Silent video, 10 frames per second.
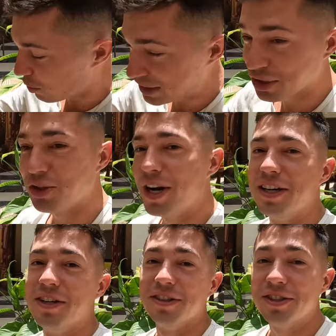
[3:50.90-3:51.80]
Went straight
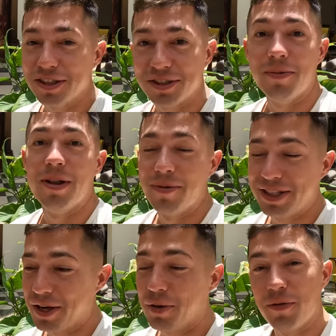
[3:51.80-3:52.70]
into the system, and let me
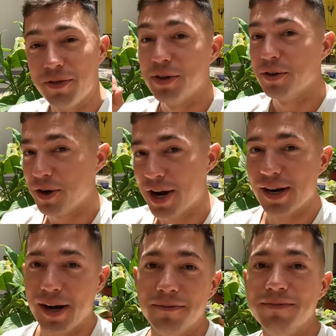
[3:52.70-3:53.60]
tell you, we're feeling great
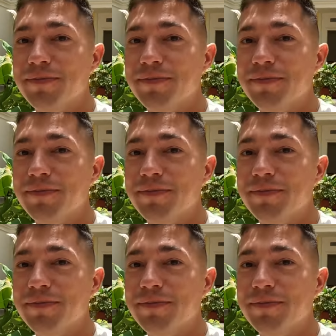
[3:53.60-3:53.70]
now.